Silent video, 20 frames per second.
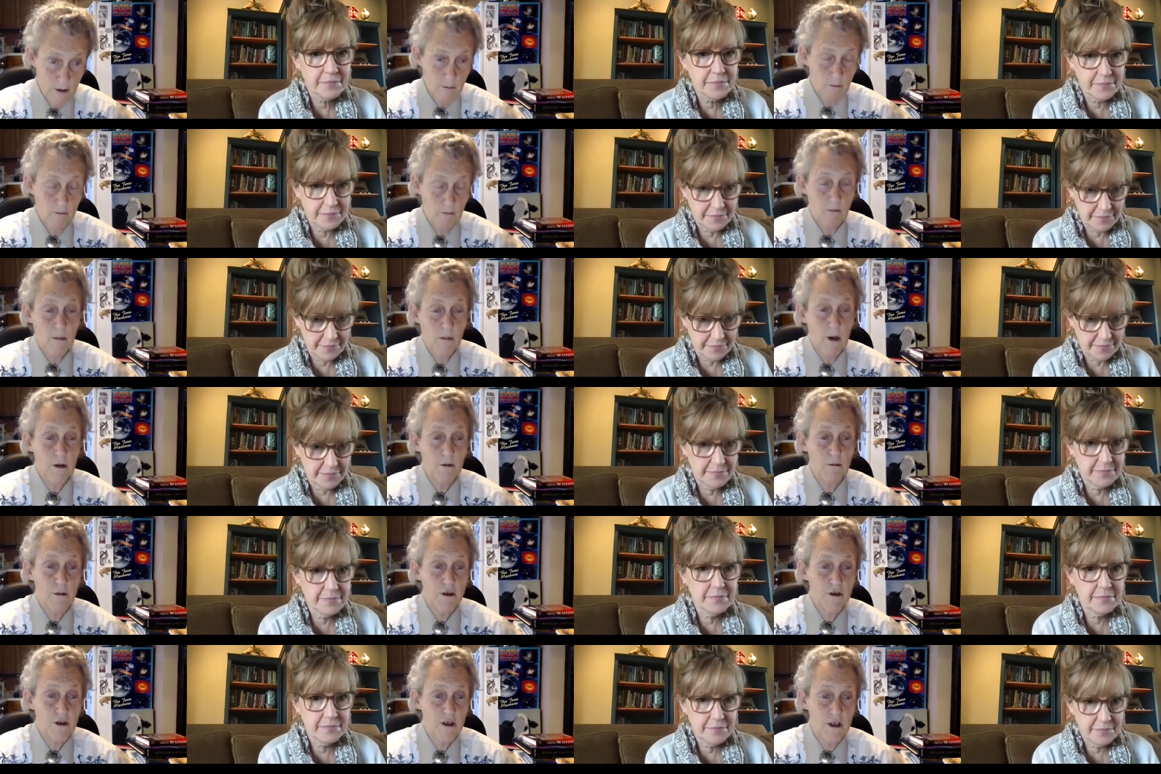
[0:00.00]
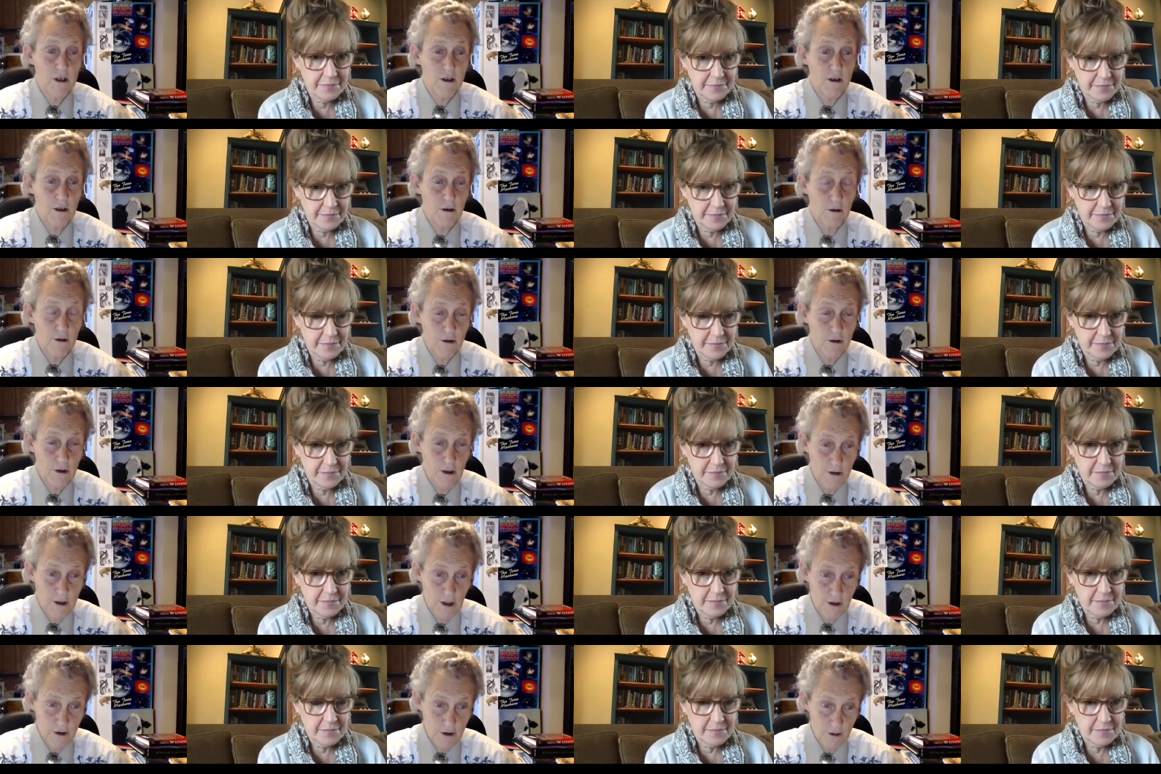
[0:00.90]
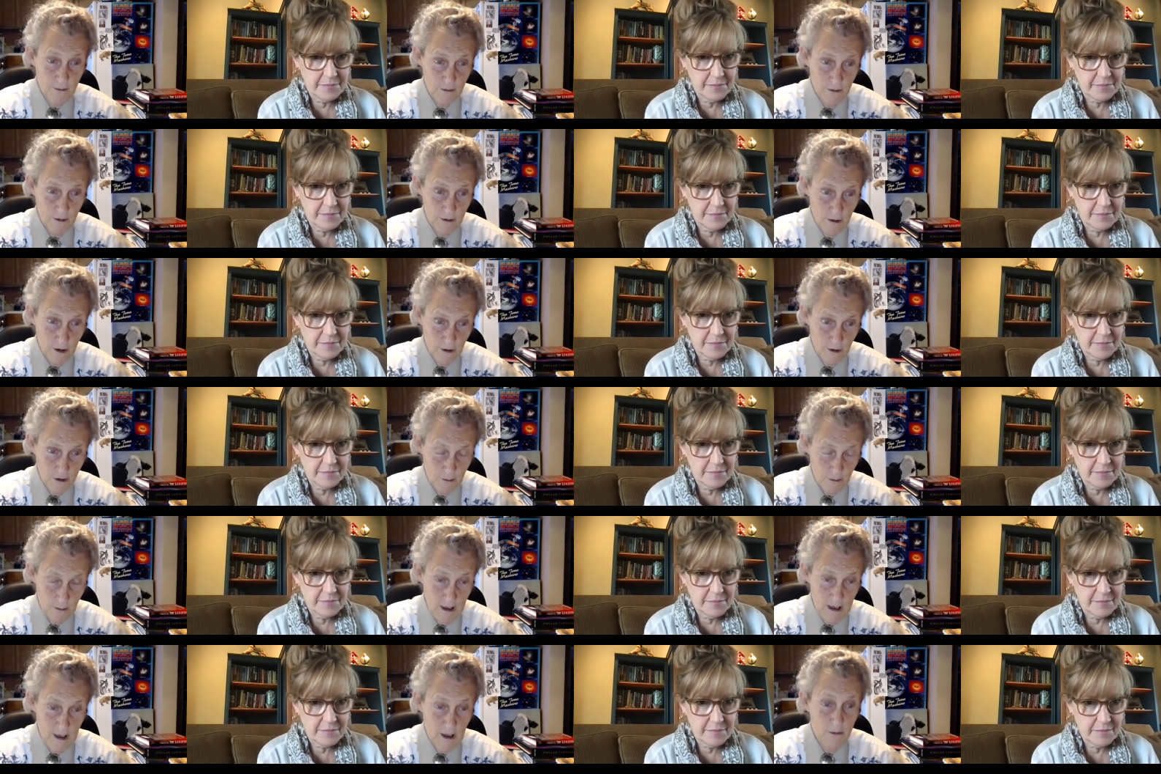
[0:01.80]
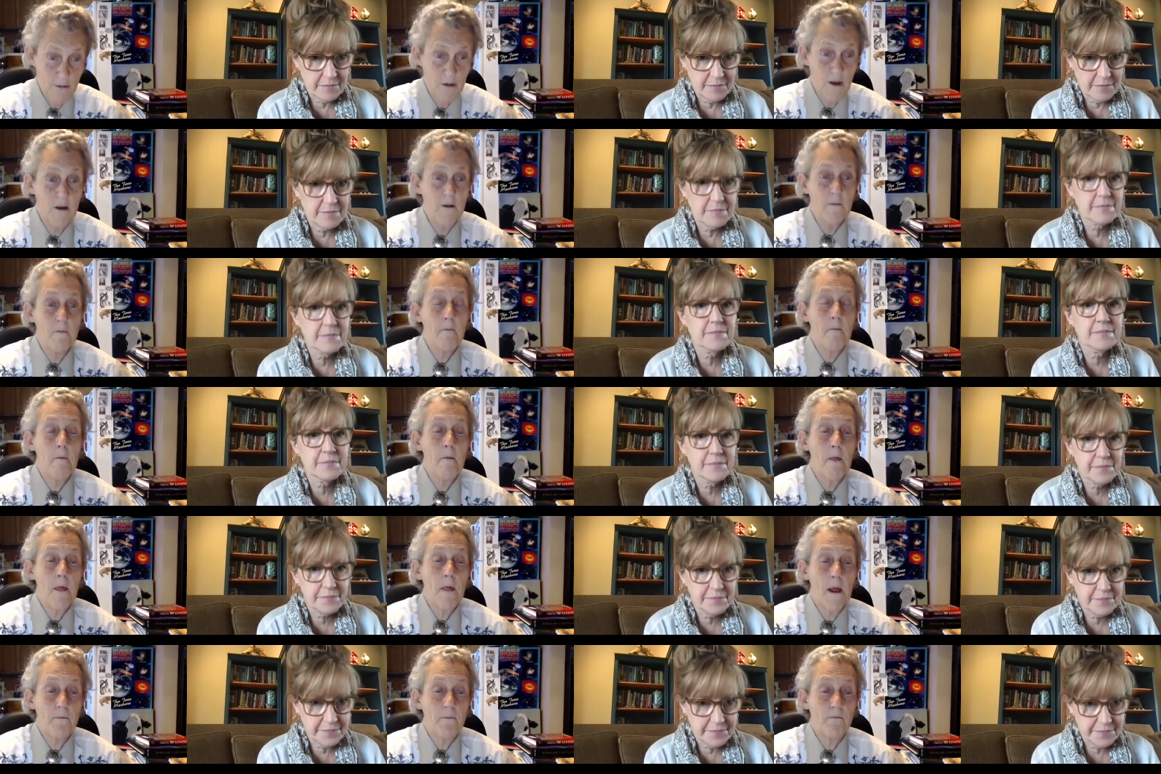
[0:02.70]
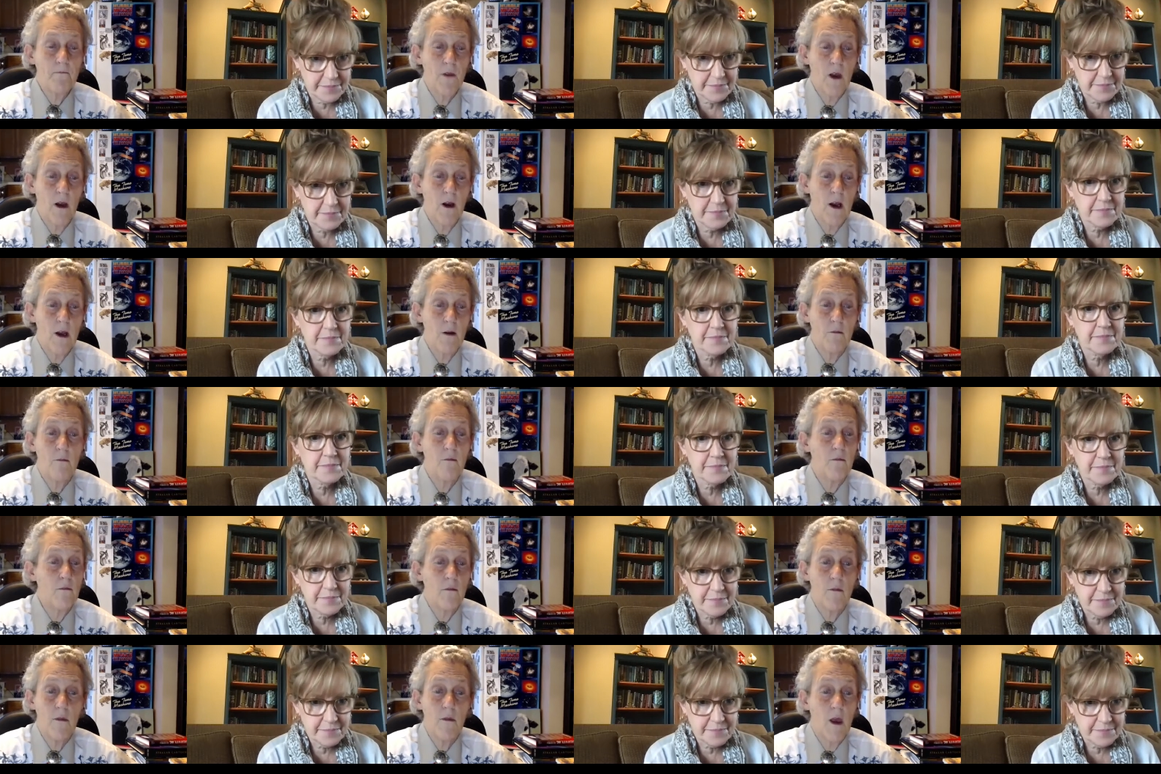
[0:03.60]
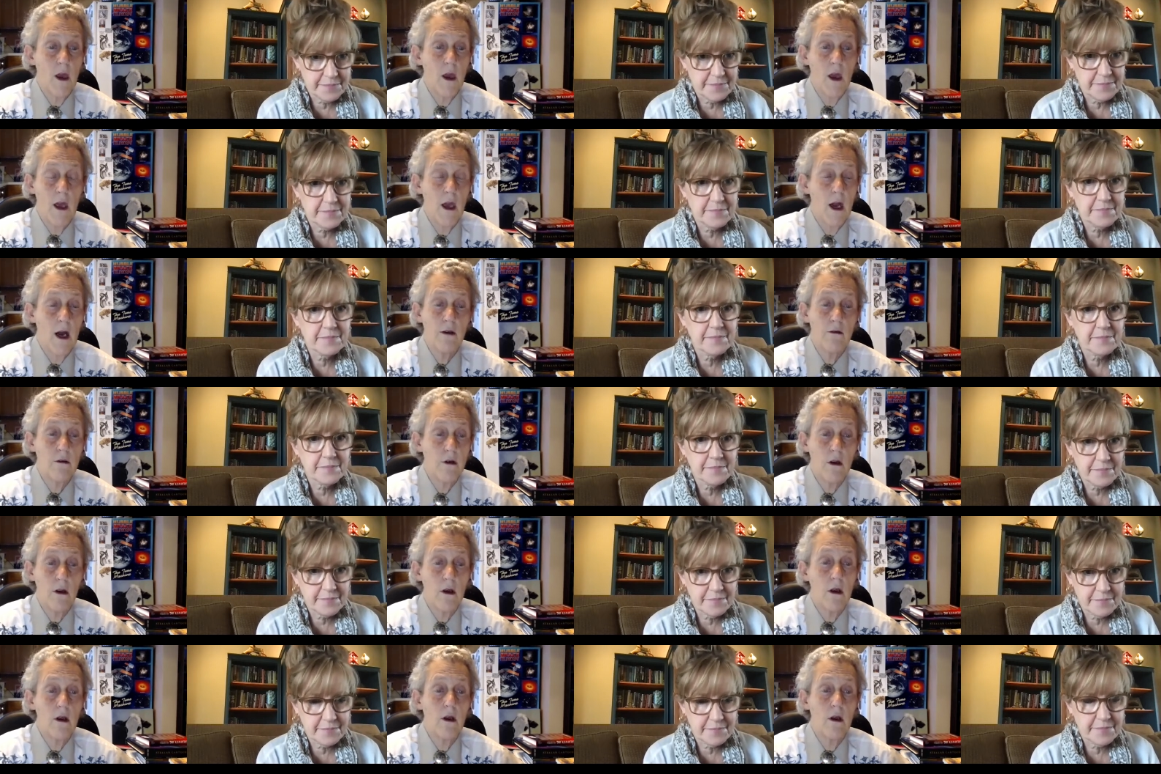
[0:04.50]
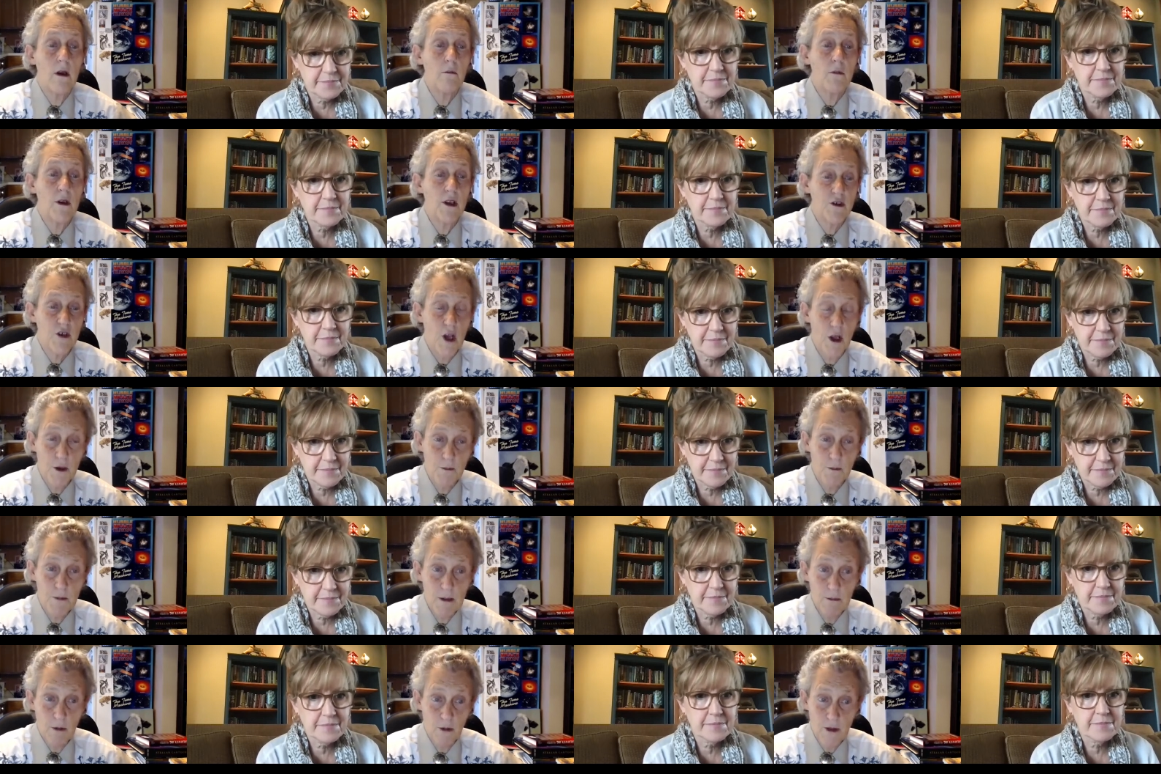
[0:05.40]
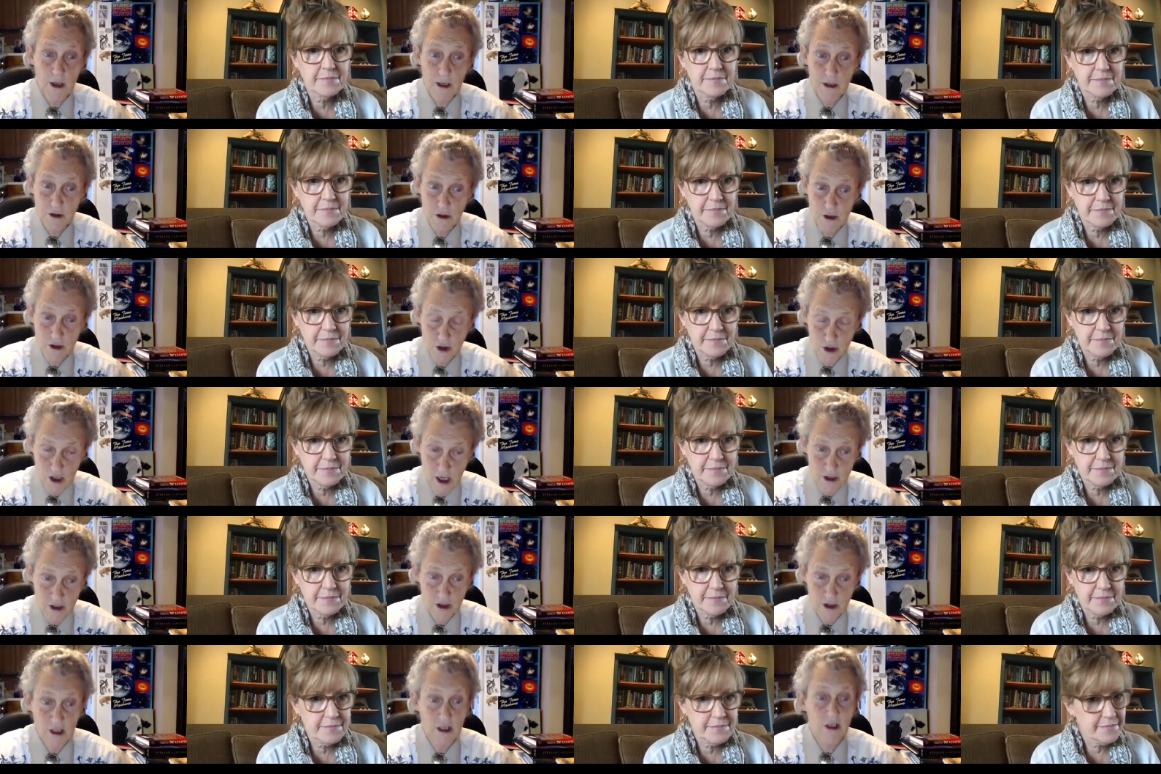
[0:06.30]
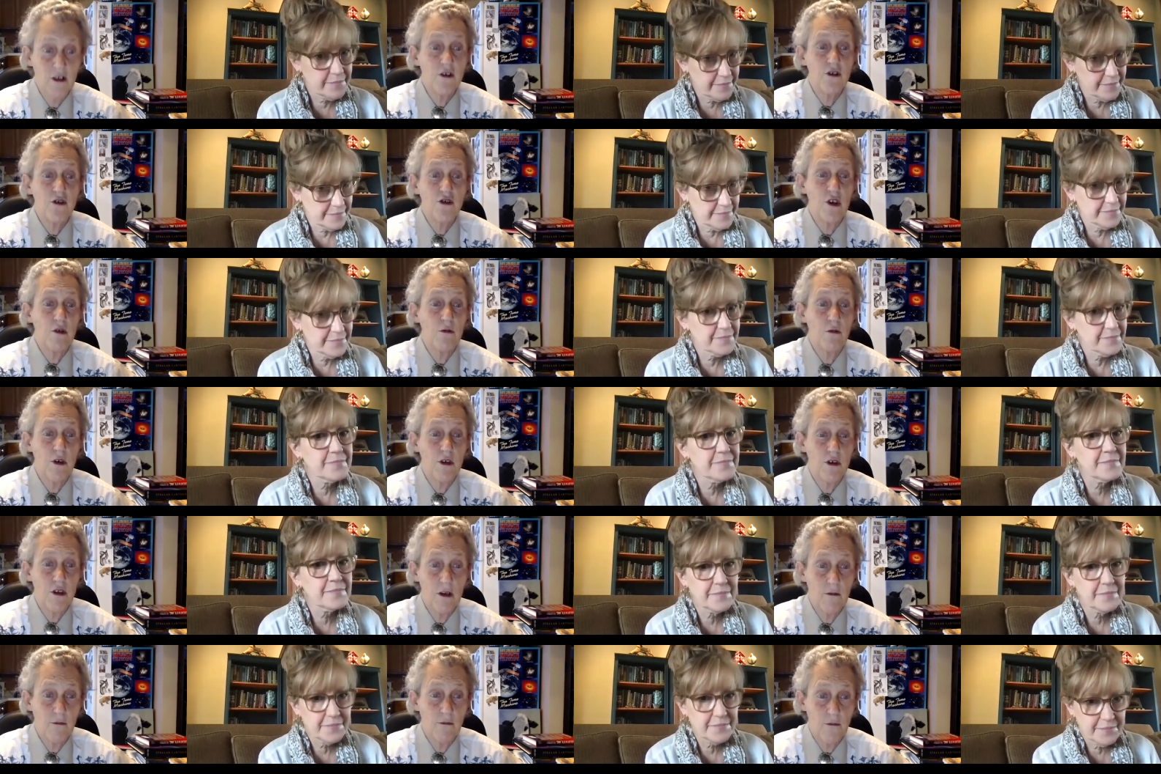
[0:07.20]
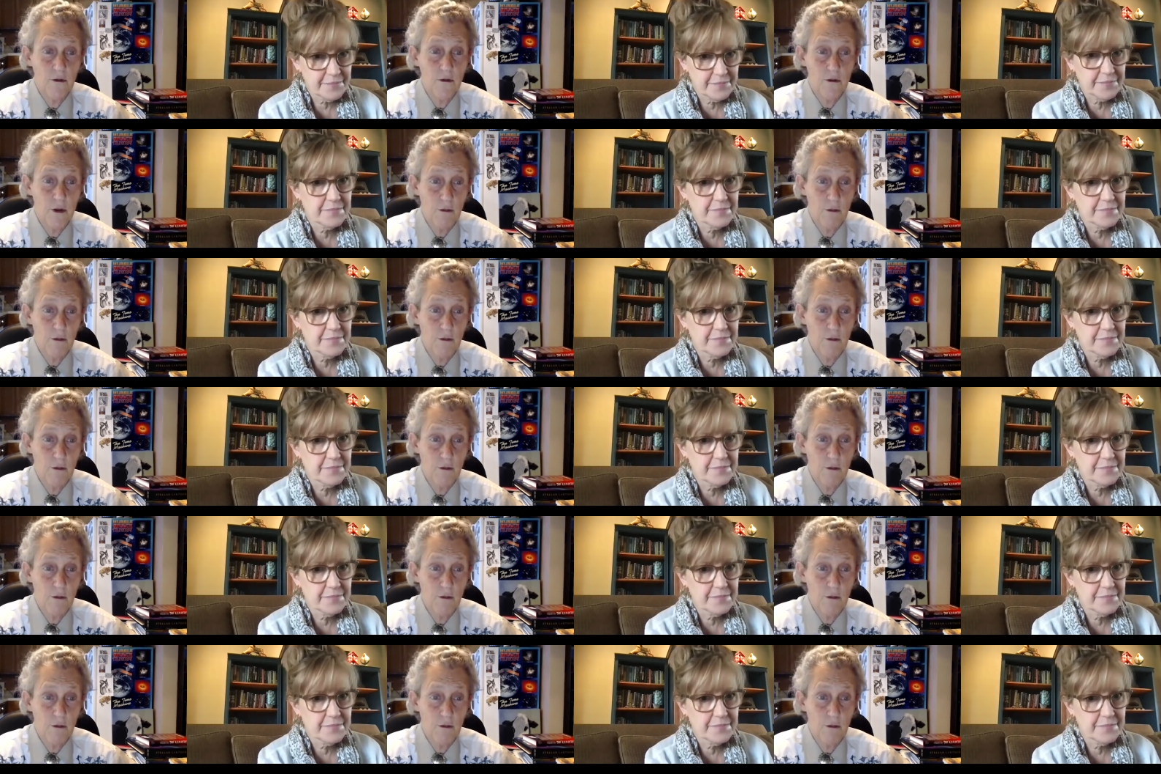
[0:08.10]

Speaker 1: Mother would say, you know, cut your, close your mouth. Um, and because other people think it's disgusting, she would give the